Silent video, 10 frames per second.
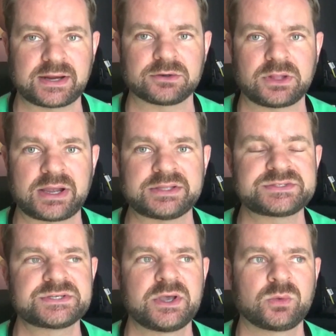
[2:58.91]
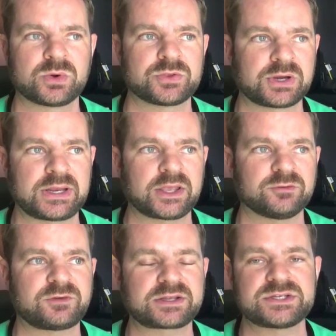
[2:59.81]
airlines, where they're getting
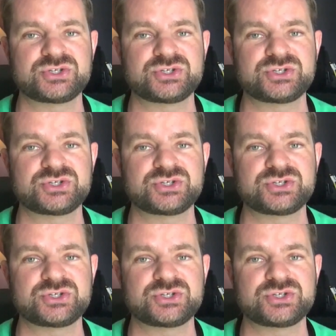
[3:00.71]
affected